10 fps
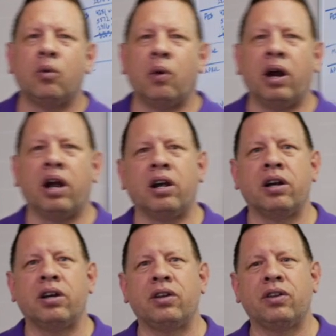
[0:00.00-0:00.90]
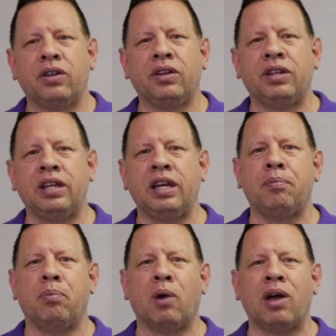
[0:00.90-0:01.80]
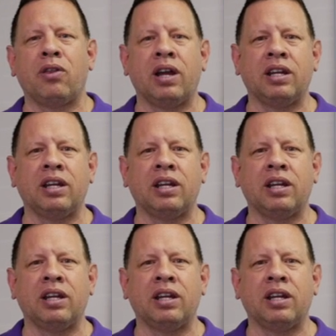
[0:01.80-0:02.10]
where the brother